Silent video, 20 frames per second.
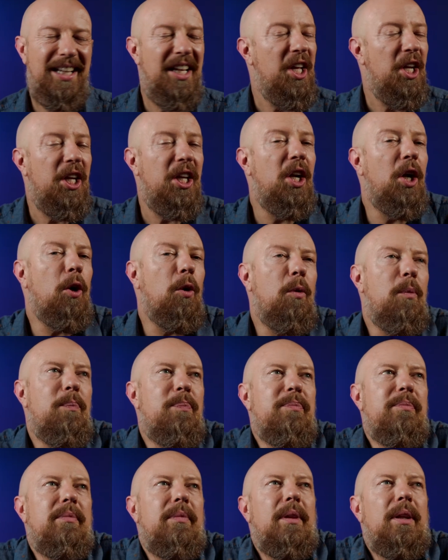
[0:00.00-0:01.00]
You know,
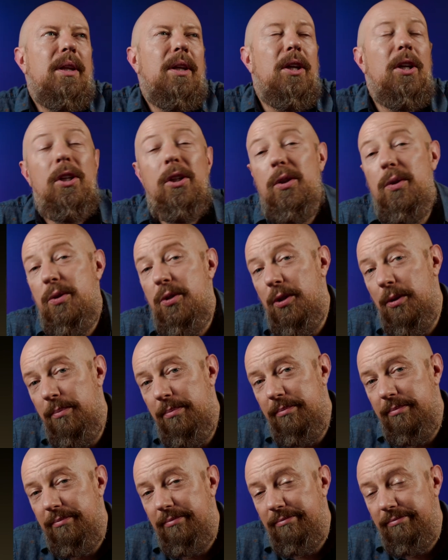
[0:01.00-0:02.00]
YouTube,
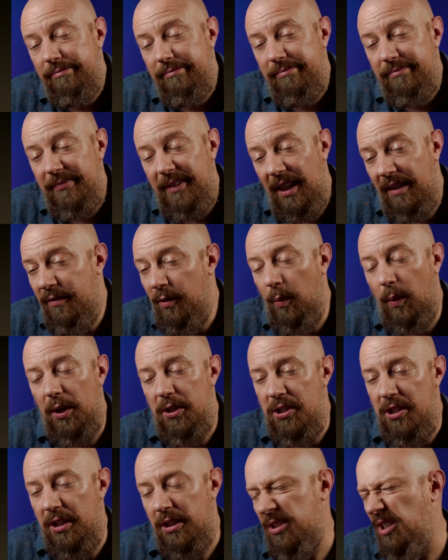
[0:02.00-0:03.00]
if you're
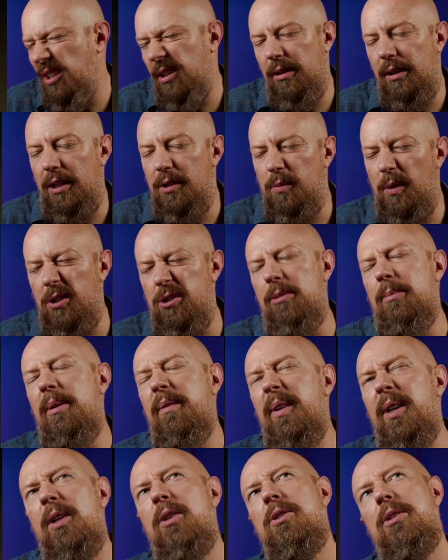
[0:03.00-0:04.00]
watching, because I know you guys watch all my
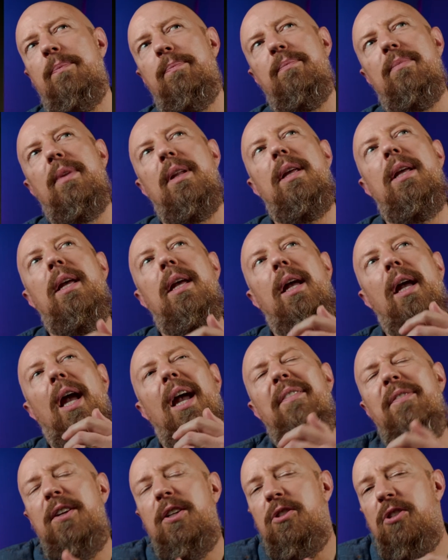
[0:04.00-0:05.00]
videos,
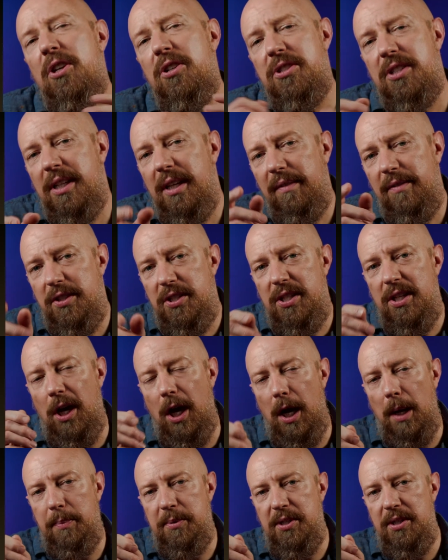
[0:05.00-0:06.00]
if you just give us the
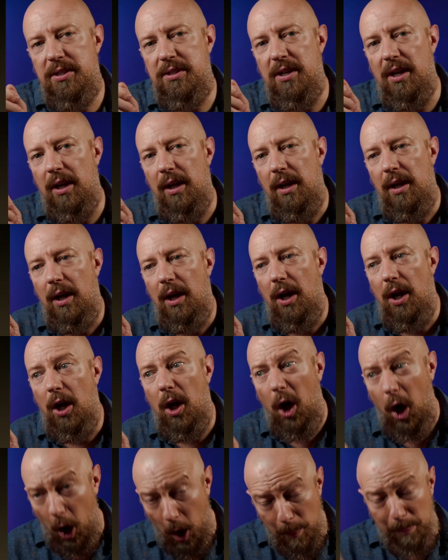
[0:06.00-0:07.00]
option to
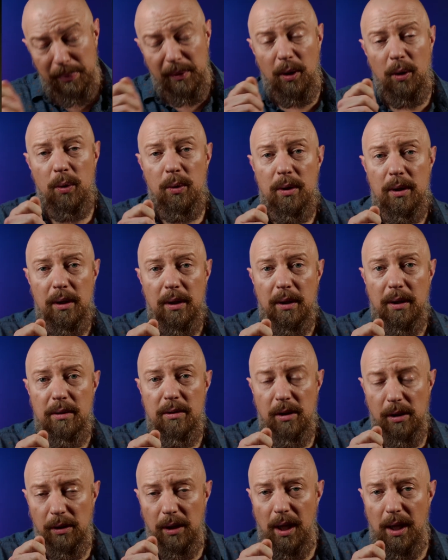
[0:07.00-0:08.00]
upload
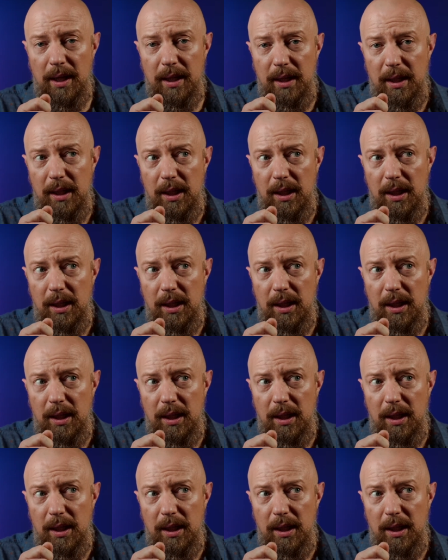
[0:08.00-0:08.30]
the LUT,